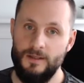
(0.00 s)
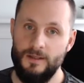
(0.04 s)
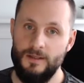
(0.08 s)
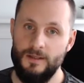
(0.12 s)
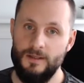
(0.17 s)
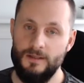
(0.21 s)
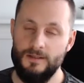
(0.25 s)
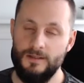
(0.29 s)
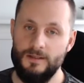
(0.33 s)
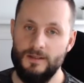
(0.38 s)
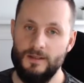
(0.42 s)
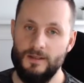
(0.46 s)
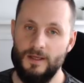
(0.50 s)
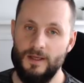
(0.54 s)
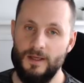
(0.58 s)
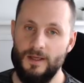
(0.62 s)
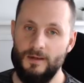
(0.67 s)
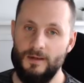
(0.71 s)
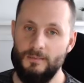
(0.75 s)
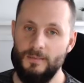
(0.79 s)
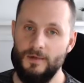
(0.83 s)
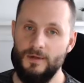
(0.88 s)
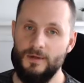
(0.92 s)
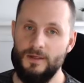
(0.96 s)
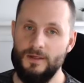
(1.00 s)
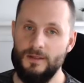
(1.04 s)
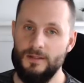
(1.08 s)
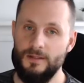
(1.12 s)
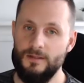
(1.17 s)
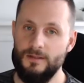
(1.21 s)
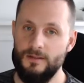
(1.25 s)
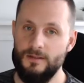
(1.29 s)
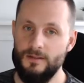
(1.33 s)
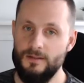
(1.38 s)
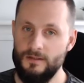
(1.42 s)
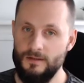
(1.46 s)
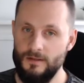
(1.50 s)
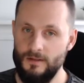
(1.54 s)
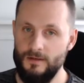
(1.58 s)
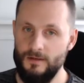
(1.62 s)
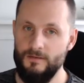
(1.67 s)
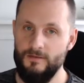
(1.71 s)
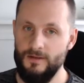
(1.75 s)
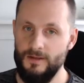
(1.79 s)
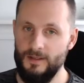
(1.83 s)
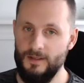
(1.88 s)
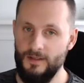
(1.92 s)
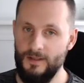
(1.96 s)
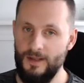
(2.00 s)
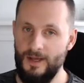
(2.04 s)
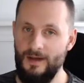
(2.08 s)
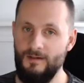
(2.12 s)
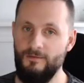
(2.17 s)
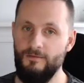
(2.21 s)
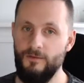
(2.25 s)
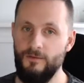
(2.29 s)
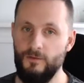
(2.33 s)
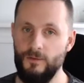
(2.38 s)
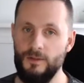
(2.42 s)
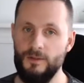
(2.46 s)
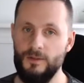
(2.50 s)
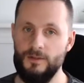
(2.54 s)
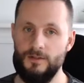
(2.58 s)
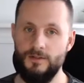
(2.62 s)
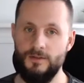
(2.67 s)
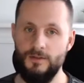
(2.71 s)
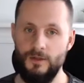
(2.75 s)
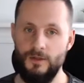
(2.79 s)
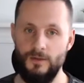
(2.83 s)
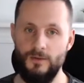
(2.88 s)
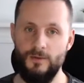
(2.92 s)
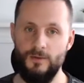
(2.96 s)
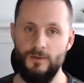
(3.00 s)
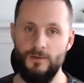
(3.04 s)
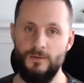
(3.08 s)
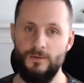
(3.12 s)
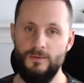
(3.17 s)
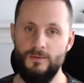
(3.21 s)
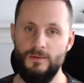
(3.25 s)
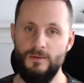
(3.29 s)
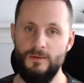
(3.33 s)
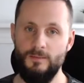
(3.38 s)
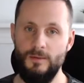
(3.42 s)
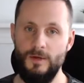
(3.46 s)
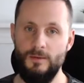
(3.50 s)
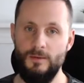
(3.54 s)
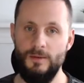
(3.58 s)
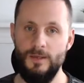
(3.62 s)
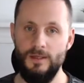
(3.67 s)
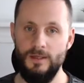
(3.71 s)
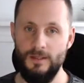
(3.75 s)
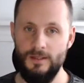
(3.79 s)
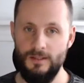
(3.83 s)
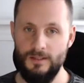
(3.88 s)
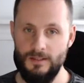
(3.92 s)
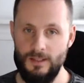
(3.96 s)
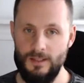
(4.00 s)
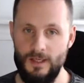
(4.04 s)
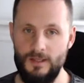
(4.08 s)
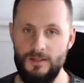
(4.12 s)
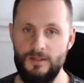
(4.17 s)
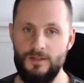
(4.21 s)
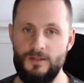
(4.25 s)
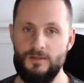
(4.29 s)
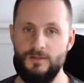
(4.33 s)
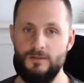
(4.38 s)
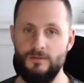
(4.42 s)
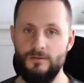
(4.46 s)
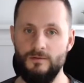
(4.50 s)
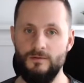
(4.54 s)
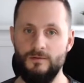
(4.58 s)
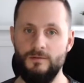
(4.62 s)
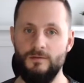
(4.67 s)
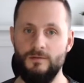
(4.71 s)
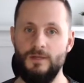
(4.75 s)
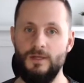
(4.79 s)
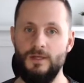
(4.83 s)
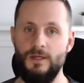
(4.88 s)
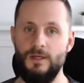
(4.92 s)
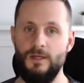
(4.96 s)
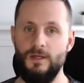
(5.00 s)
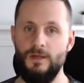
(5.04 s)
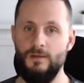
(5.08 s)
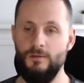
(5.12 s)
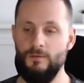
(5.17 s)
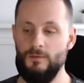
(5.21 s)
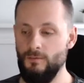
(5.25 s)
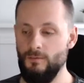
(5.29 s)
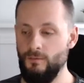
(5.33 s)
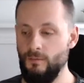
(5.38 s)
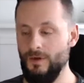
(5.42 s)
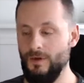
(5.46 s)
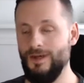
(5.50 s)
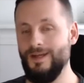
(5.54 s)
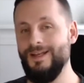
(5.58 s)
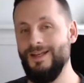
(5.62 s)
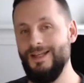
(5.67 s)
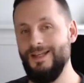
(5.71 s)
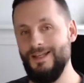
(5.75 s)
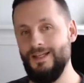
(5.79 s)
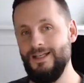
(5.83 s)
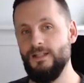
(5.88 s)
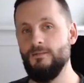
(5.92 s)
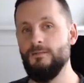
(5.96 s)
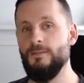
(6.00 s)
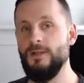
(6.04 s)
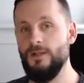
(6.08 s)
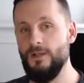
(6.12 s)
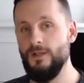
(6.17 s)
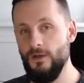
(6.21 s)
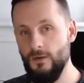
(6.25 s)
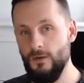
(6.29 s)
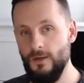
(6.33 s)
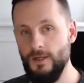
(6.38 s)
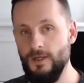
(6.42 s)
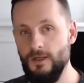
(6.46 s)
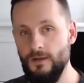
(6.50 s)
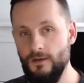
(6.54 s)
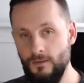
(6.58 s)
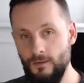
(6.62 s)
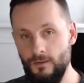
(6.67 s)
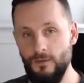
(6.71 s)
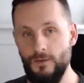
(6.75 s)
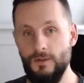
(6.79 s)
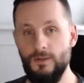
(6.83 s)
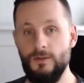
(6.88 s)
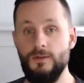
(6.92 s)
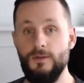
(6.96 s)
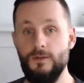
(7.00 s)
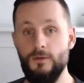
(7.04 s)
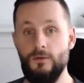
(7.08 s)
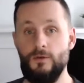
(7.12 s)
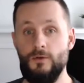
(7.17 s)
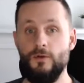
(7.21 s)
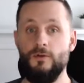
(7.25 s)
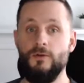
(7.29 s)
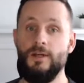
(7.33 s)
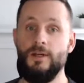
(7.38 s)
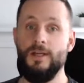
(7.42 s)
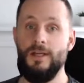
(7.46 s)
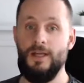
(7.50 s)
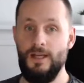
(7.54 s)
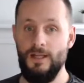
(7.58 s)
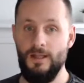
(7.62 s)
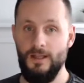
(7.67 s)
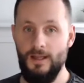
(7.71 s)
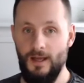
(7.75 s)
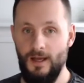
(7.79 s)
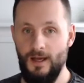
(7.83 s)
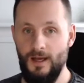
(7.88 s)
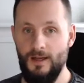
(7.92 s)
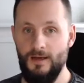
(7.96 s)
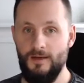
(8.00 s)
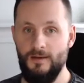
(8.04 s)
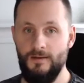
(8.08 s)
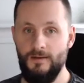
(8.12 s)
It's like, am I serving that voice too? Am I being intentional with what I need to be doing in order to create that?